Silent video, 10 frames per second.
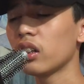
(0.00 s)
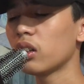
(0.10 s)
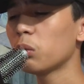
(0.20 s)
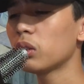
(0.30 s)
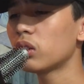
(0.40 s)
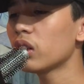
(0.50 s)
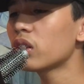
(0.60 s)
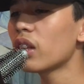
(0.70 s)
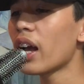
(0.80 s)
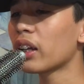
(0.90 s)
It was
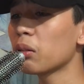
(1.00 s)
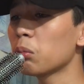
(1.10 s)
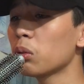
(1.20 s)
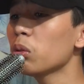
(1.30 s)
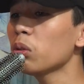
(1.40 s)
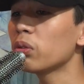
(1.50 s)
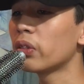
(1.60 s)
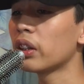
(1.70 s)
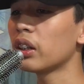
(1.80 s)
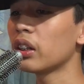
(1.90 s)
just like a
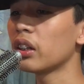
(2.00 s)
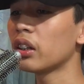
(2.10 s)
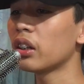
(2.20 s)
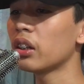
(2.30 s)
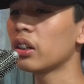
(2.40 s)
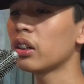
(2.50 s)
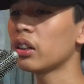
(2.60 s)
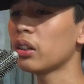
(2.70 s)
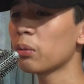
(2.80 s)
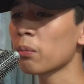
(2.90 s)

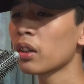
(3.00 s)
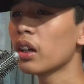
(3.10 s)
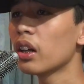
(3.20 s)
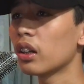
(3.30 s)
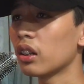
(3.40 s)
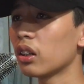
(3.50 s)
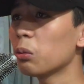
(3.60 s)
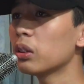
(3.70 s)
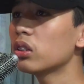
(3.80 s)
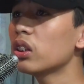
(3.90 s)
movie.
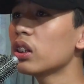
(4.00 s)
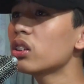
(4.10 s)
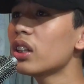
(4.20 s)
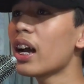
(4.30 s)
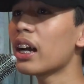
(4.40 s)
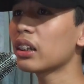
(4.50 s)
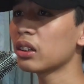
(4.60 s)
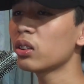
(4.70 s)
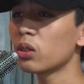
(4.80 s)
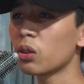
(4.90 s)
It was just like
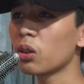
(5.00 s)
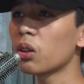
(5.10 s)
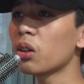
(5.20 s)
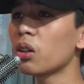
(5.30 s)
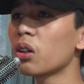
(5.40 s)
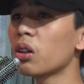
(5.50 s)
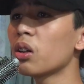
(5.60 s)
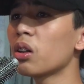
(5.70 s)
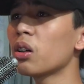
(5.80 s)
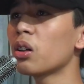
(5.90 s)
a
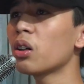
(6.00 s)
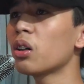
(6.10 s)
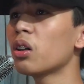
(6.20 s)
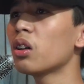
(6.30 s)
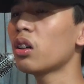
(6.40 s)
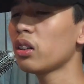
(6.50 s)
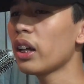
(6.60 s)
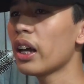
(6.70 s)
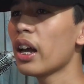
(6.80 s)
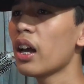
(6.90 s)
song.
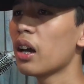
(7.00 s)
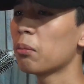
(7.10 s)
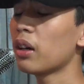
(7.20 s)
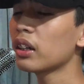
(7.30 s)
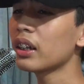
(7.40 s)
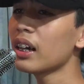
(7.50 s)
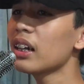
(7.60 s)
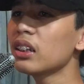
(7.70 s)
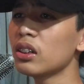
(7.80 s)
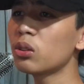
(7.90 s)
My
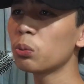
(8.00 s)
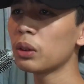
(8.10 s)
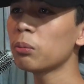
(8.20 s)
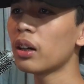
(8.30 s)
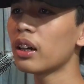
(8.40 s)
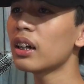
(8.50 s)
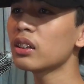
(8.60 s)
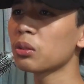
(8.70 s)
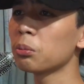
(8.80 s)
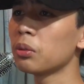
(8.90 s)
God, this
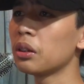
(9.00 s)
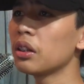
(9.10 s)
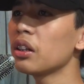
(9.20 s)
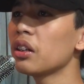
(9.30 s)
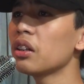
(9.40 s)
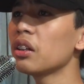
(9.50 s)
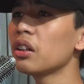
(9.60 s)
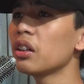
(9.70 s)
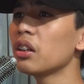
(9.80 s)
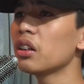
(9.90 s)
reminds me
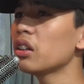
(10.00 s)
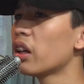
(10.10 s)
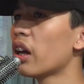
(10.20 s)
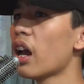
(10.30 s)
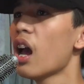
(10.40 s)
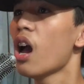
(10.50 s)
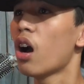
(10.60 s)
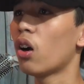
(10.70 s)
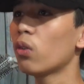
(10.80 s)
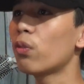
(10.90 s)

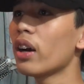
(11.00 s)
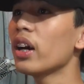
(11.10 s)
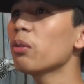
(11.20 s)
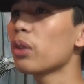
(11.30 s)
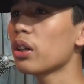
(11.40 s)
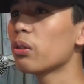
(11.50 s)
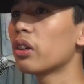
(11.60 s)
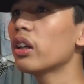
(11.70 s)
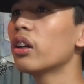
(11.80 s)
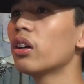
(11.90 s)
of when we
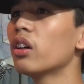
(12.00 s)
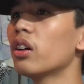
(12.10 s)
were young.